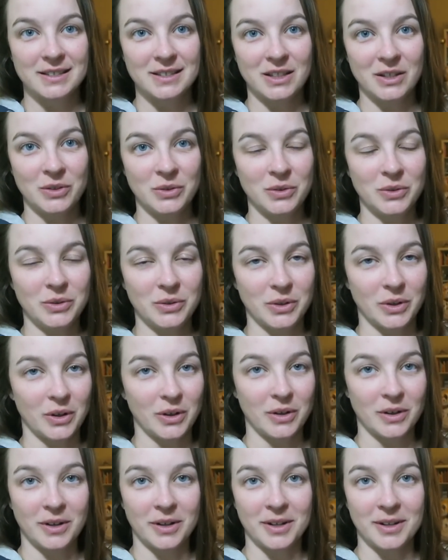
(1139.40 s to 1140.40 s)
single
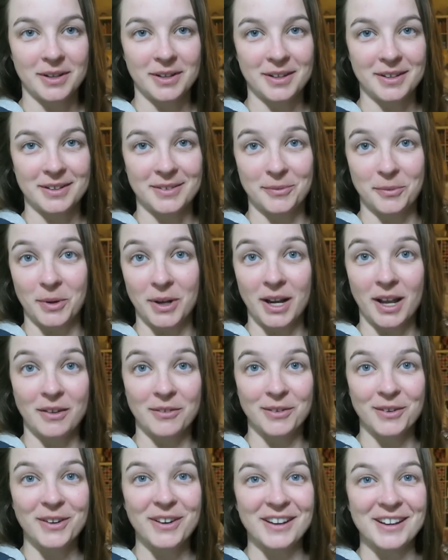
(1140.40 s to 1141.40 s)
or
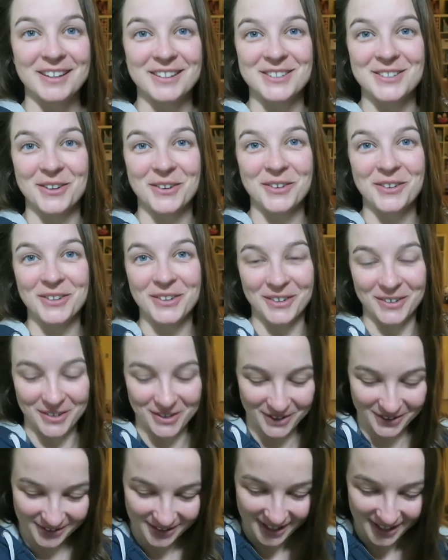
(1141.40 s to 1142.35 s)
whatever, an adult or